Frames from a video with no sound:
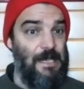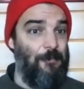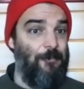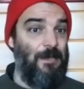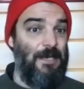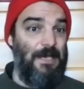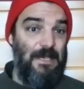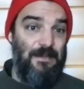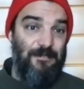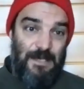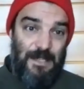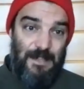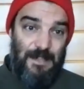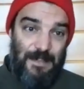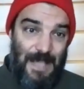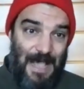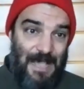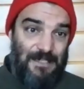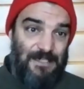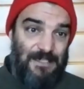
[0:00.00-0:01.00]
But even in
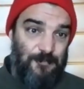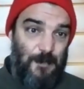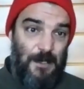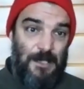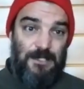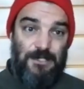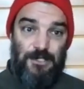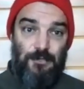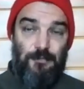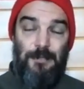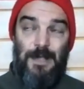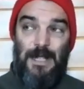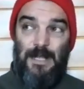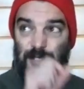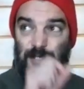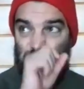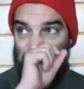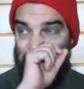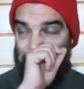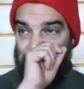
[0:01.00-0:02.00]
that space, you
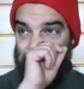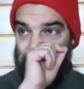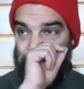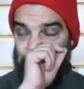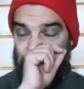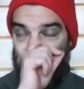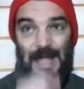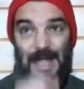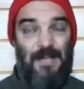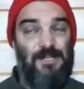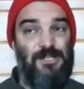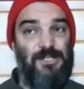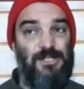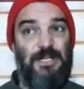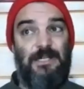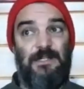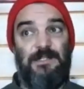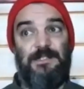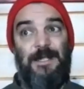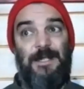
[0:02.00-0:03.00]
mentioned this
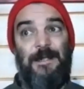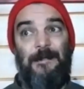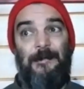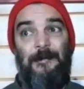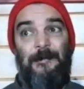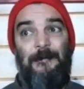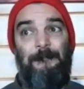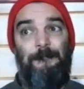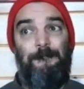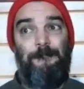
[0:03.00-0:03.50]
strategy. It's like